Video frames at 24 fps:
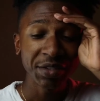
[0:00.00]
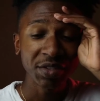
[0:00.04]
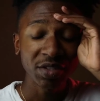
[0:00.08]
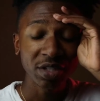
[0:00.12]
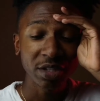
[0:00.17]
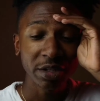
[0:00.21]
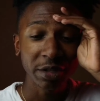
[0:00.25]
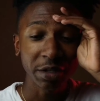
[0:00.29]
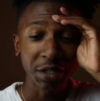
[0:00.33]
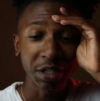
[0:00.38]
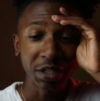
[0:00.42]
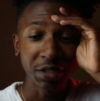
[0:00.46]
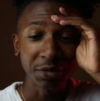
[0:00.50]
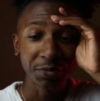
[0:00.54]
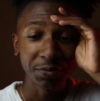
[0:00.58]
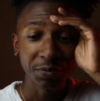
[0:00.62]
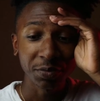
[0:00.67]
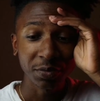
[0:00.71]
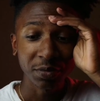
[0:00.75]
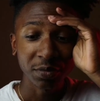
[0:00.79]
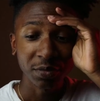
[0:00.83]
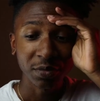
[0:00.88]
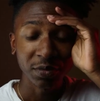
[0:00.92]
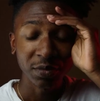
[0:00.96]
Siri,
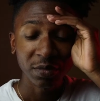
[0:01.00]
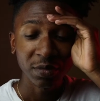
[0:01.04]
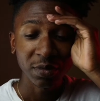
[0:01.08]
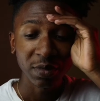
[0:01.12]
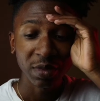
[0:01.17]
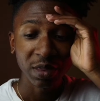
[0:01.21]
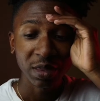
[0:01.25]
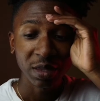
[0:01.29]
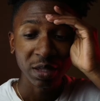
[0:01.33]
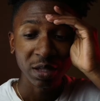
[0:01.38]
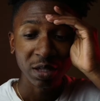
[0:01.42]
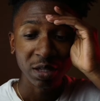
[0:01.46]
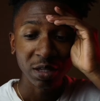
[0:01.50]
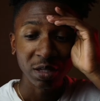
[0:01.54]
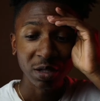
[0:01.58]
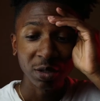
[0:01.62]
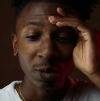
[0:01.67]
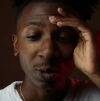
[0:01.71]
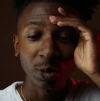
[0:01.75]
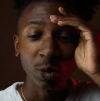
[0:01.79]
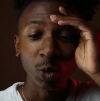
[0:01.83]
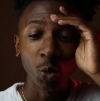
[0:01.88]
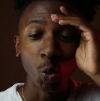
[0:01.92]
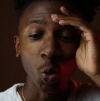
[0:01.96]

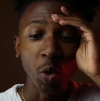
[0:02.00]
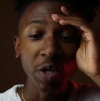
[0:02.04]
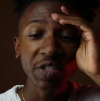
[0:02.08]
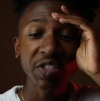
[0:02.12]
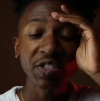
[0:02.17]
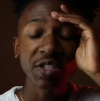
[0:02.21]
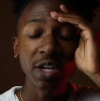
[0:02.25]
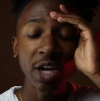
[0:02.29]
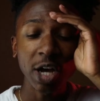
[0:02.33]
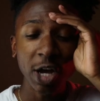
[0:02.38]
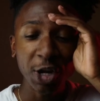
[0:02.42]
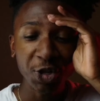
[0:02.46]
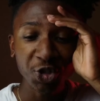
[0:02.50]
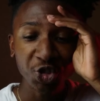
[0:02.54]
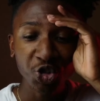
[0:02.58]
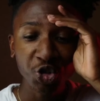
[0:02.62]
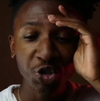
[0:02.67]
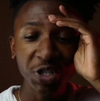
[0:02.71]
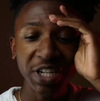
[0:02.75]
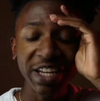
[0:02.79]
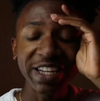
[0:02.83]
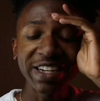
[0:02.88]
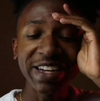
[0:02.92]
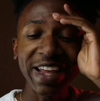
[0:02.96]
what's the
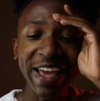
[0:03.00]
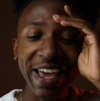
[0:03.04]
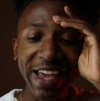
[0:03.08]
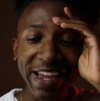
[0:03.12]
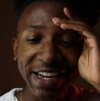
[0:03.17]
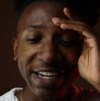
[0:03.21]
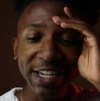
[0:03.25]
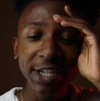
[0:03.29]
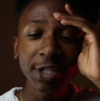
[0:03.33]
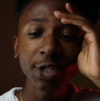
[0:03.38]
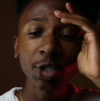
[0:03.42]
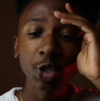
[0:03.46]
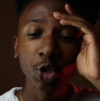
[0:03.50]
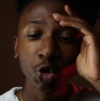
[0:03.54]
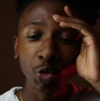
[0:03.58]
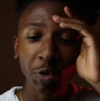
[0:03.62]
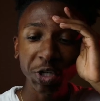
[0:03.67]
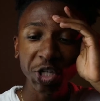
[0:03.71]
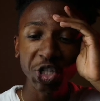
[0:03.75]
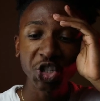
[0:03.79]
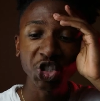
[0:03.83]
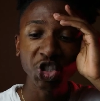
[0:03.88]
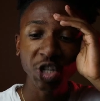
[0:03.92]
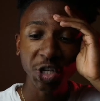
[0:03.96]
180-degree
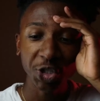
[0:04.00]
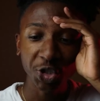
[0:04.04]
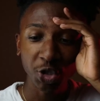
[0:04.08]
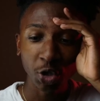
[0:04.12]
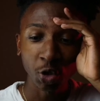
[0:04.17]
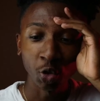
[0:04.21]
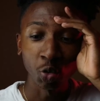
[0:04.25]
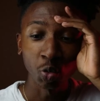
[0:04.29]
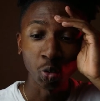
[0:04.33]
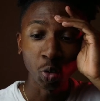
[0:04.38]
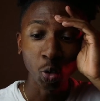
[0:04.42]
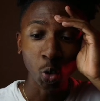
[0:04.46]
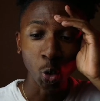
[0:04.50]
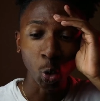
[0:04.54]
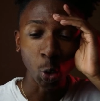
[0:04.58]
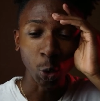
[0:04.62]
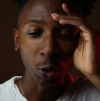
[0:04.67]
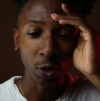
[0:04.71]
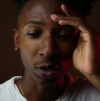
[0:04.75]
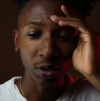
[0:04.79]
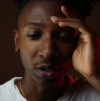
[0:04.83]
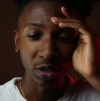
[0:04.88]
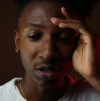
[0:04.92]
shutter rule?